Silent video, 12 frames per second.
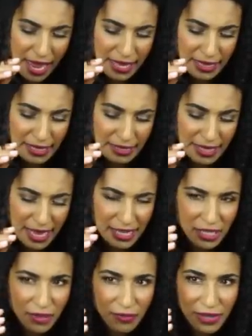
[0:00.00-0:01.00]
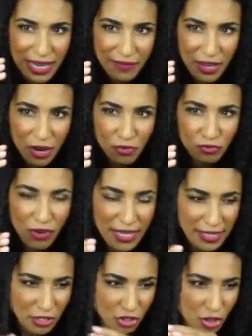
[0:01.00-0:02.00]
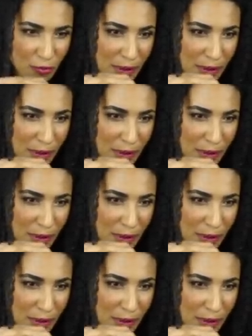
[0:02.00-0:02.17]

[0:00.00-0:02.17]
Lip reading: in the sense of leaving a residue,